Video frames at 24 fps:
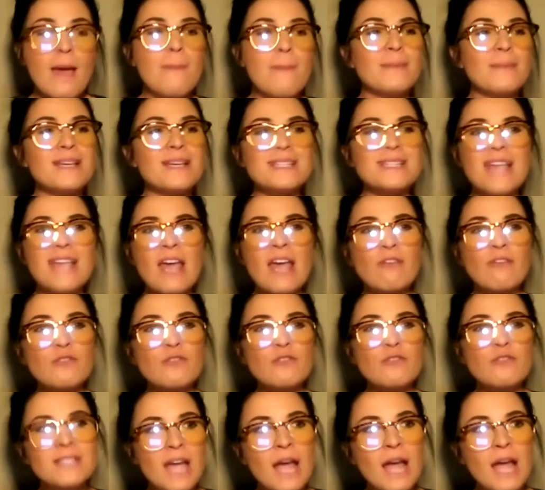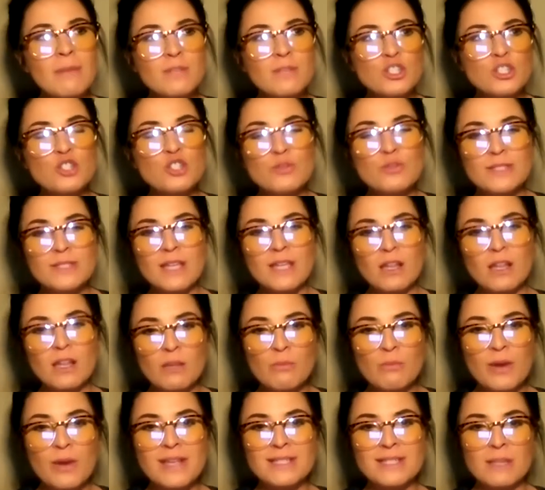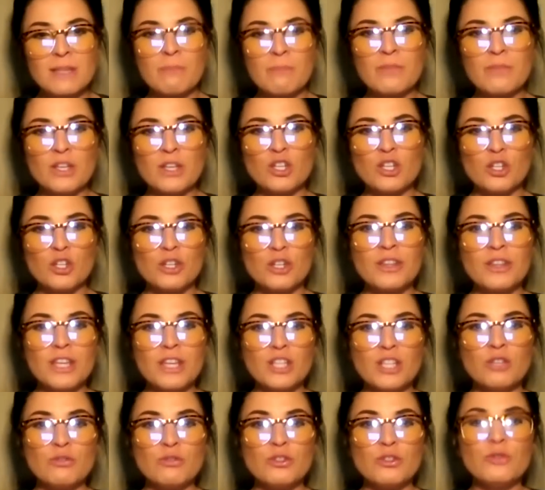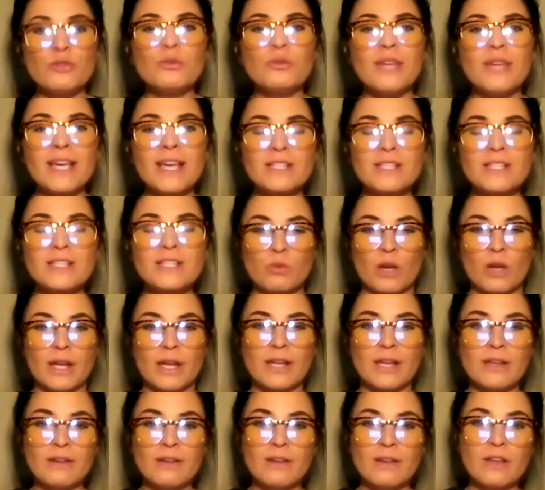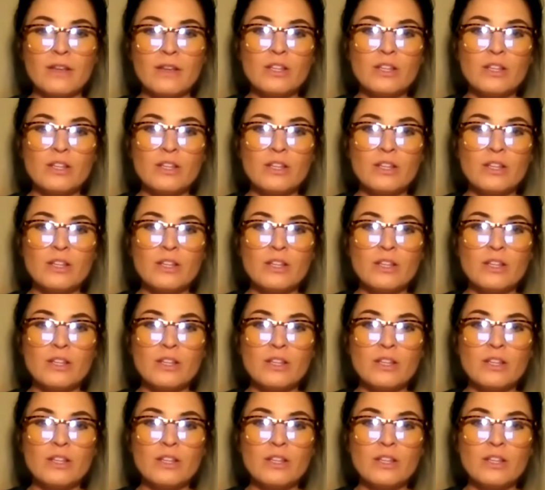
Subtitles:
Because every time that you celebrate something good that you do, guess what?